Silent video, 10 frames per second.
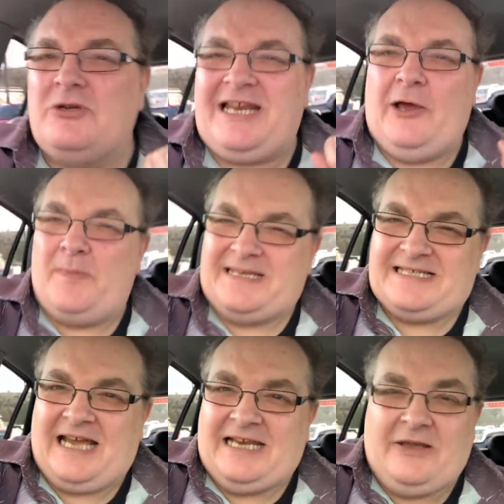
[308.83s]
a little bit
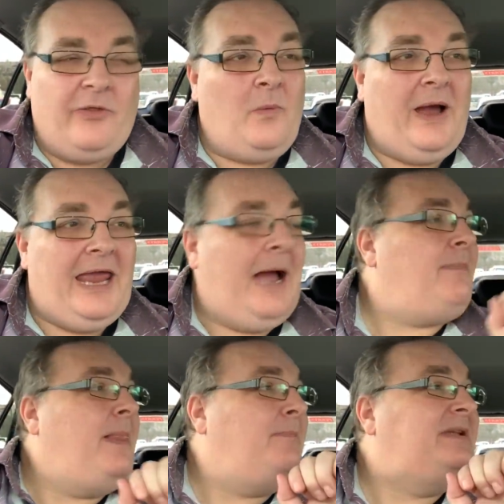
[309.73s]
sunny on the way up,
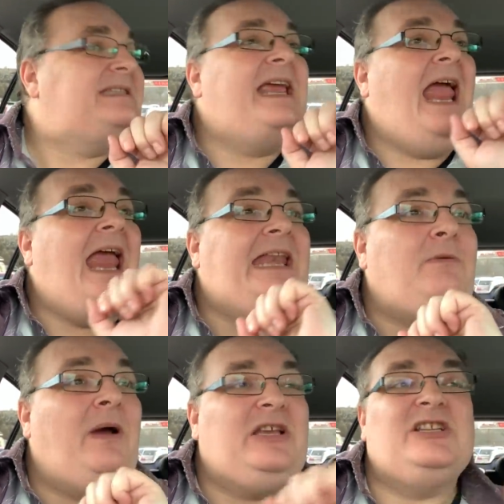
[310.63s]
but
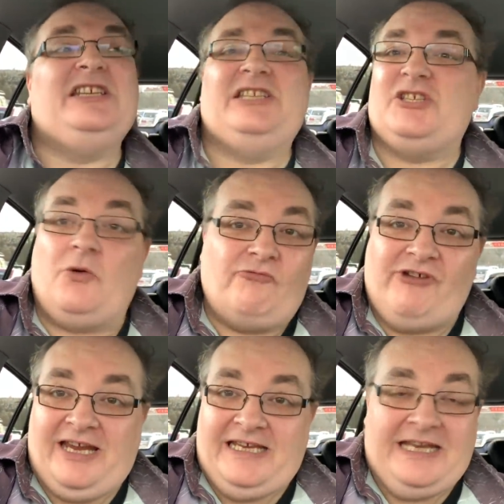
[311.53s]
anyway, at least it's not
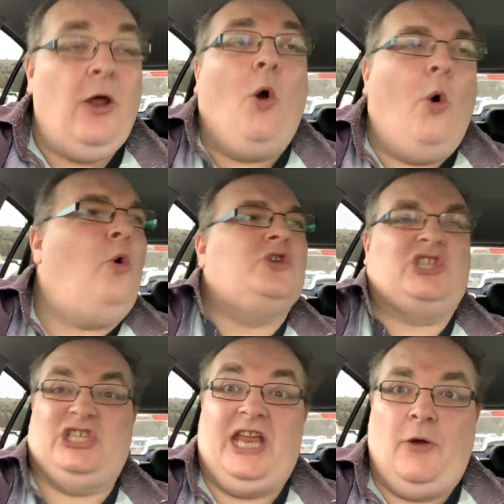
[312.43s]
raining or
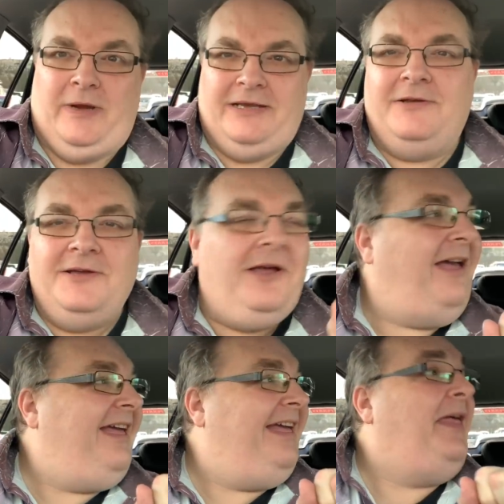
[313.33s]
snowing.
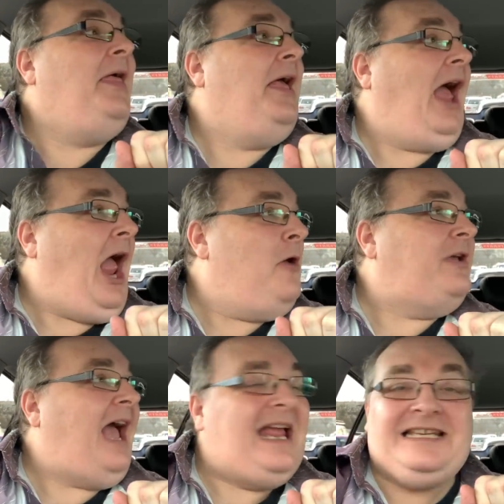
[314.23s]

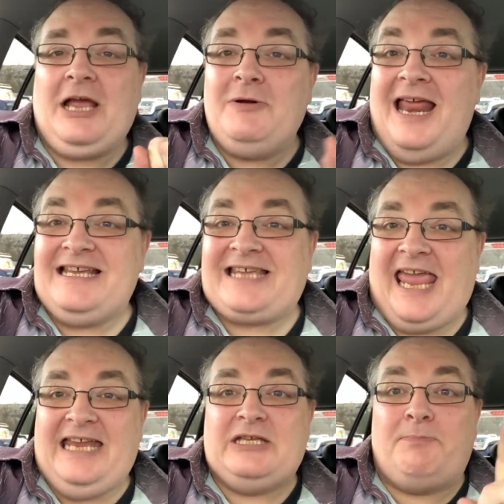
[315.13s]
Okay, so let's get
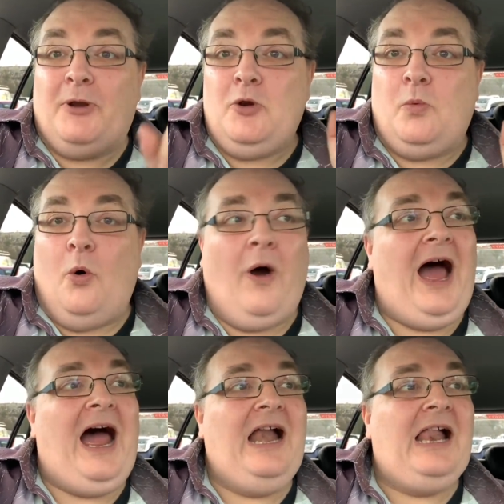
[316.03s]
into Blue
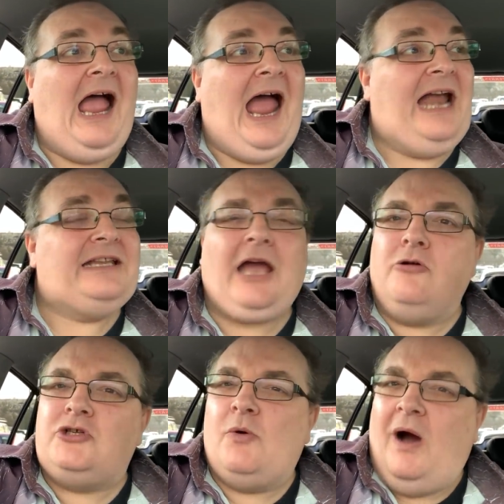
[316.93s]
Water and go
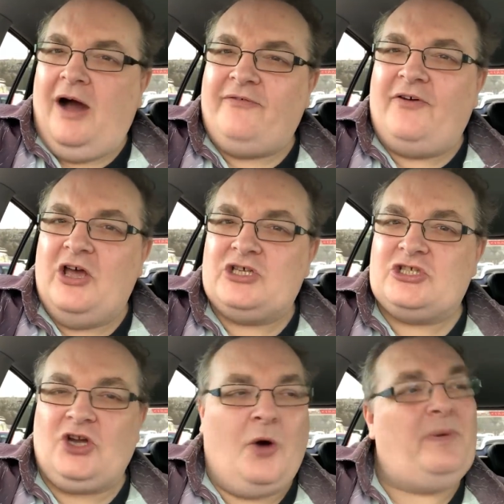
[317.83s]
to our first
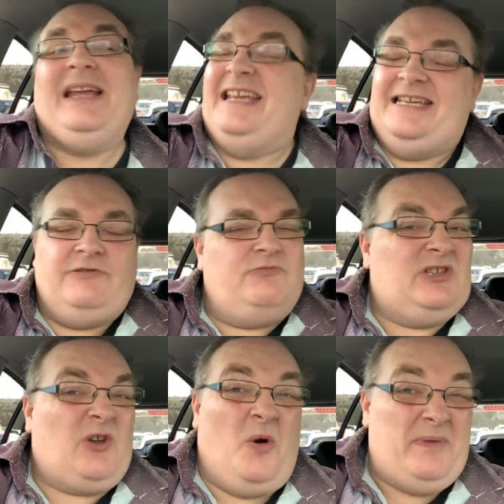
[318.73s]
stop.
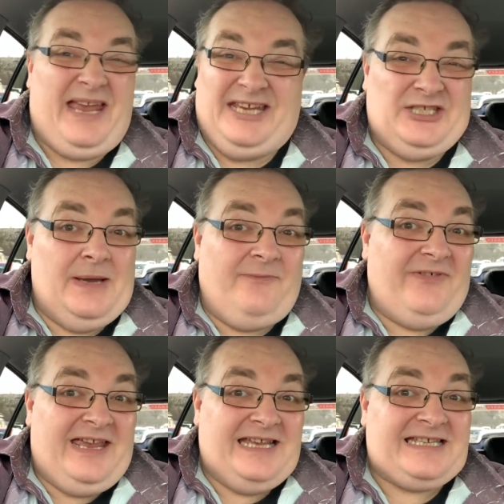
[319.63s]
It's got to be HMV,
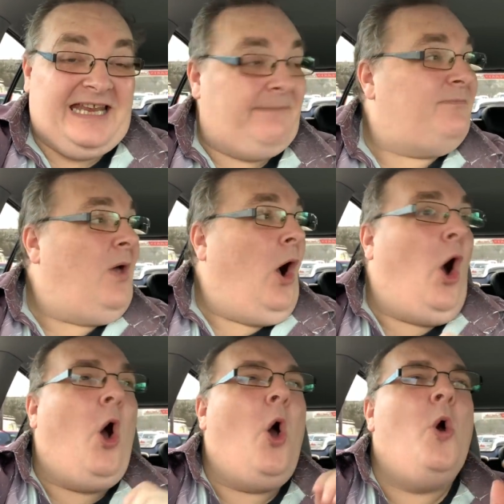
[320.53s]
isn't it?
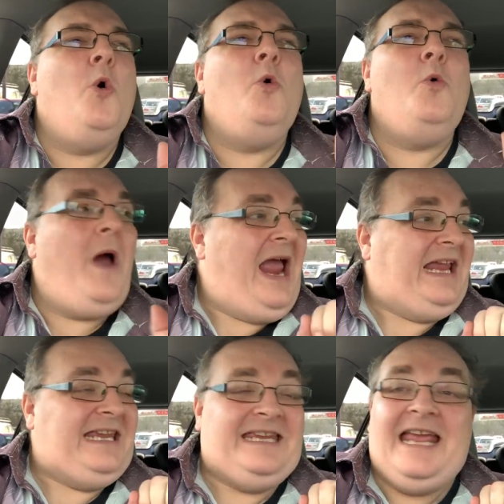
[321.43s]
Oh
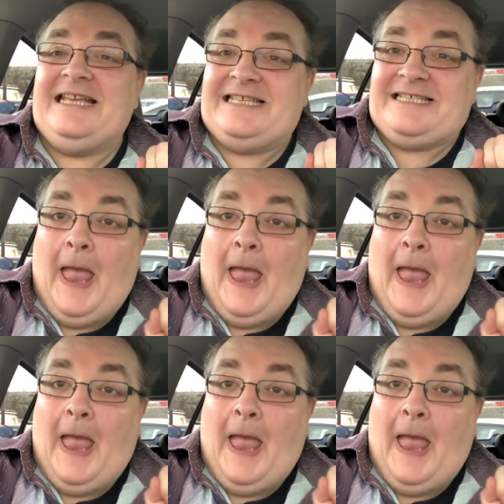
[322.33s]
yes,